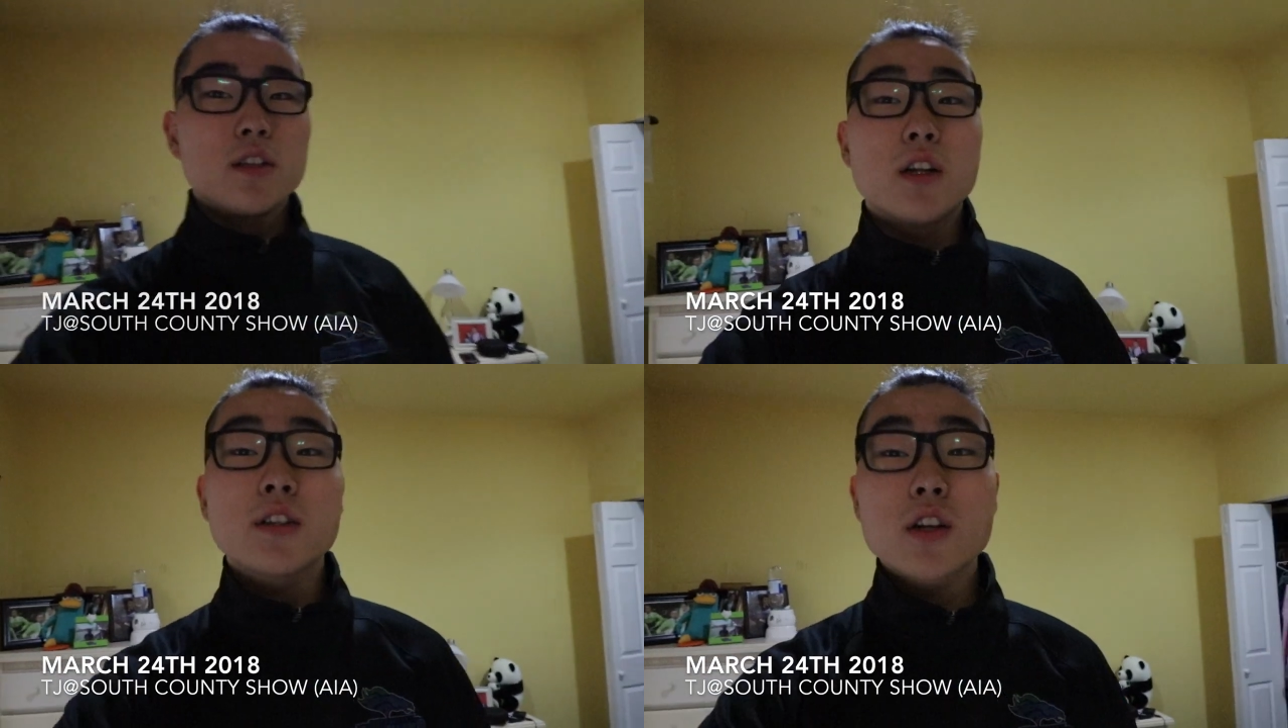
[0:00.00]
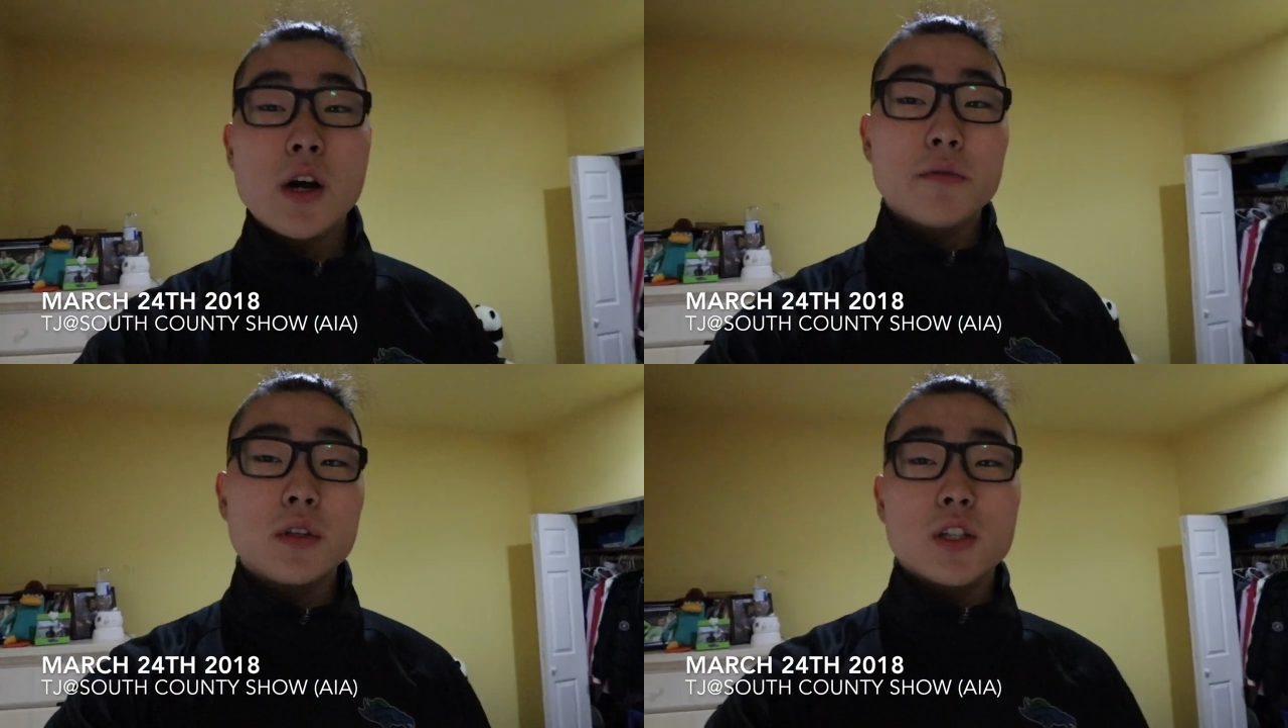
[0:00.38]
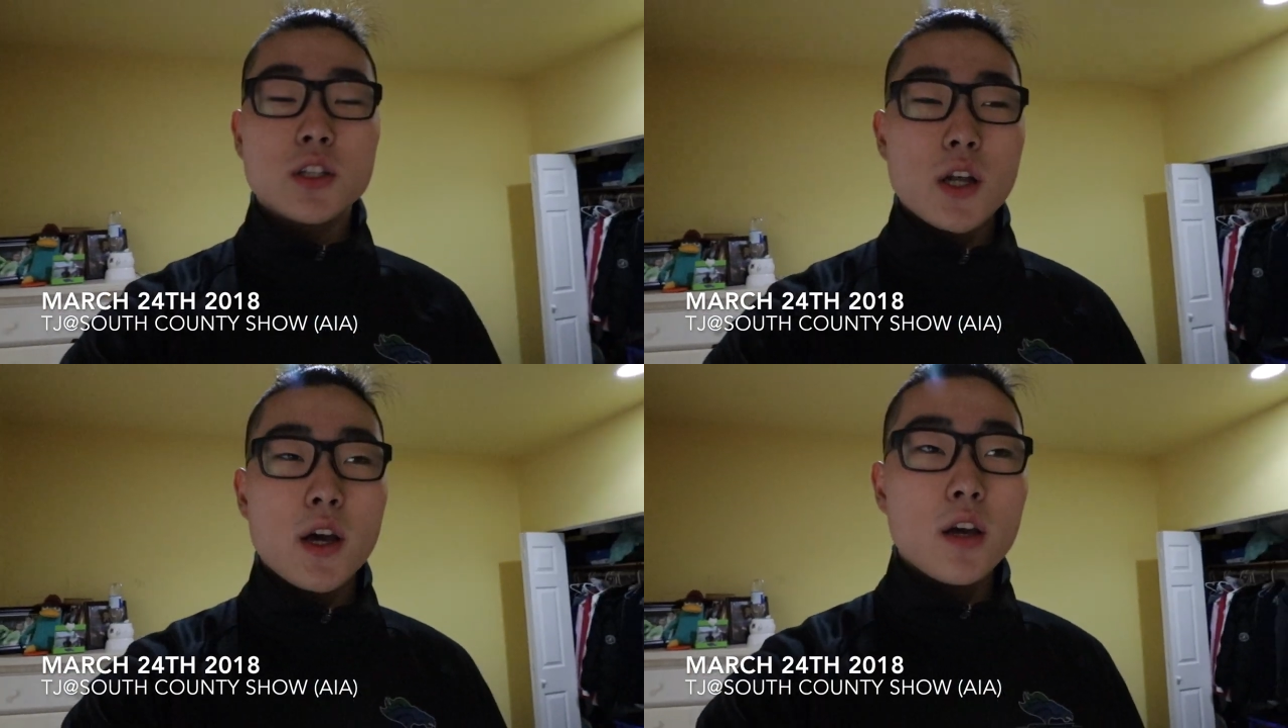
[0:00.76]
Today's a
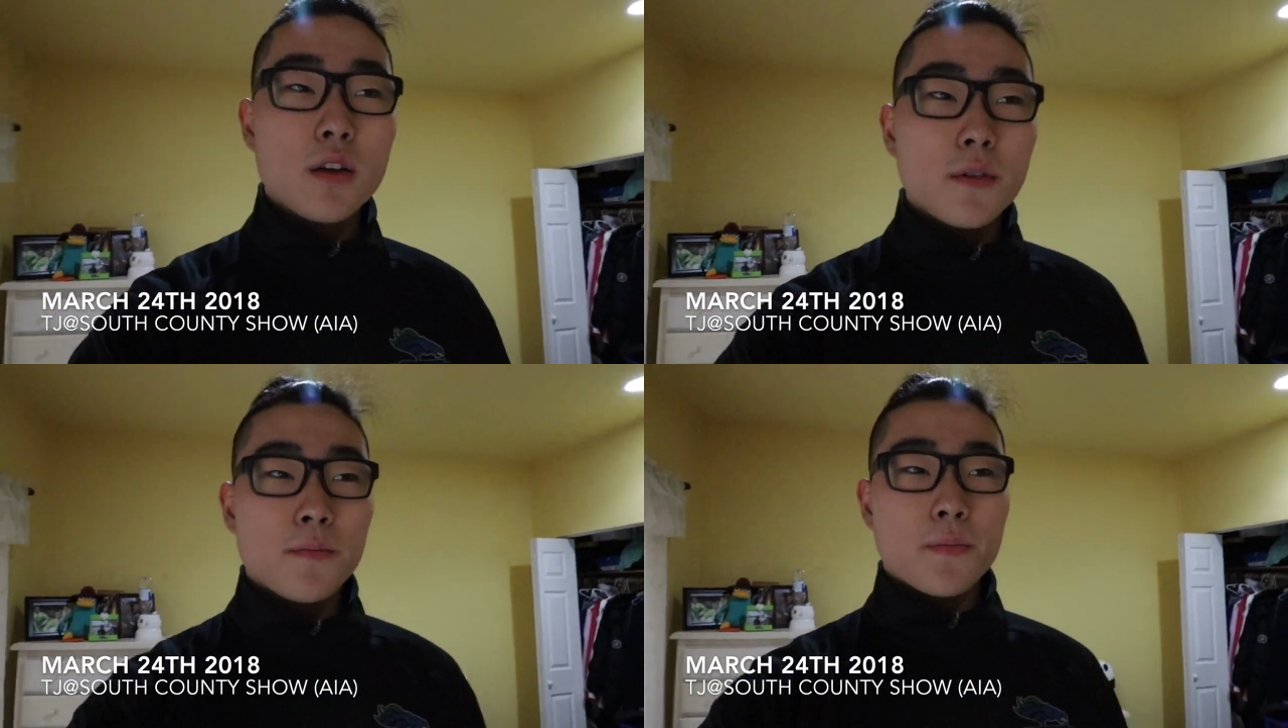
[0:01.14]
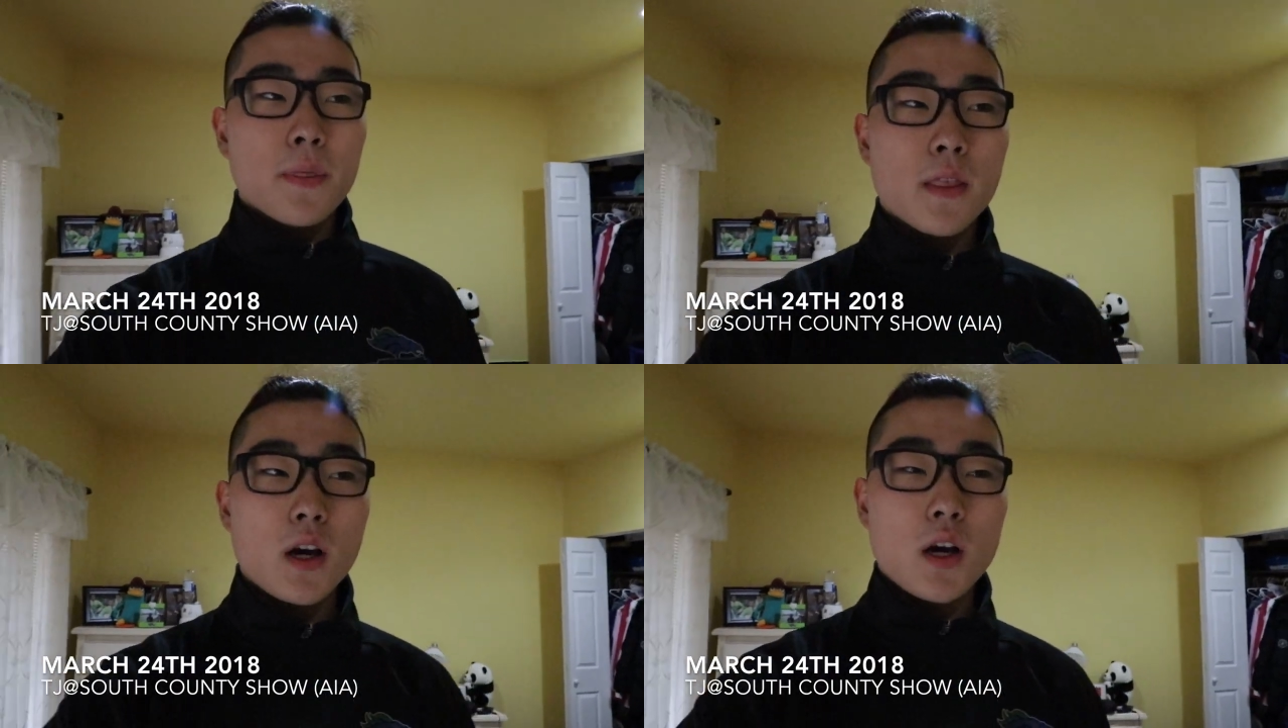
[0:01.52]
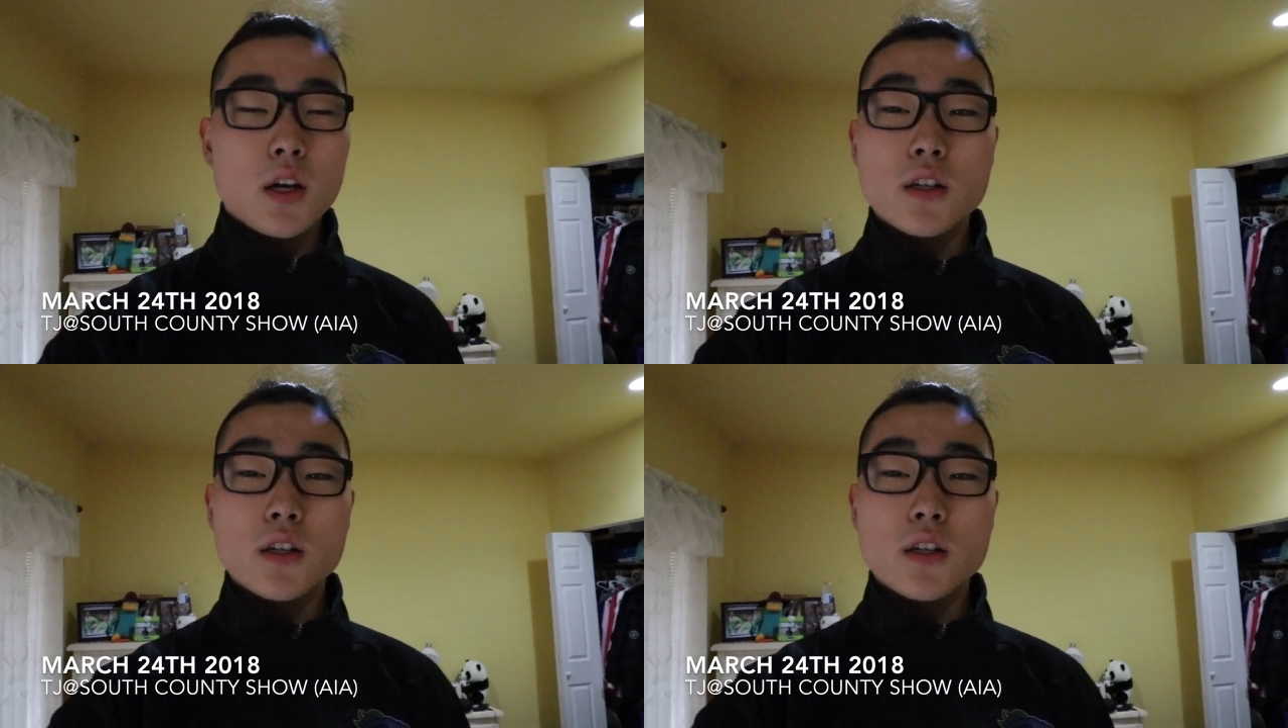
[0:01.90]
competition day. Uh,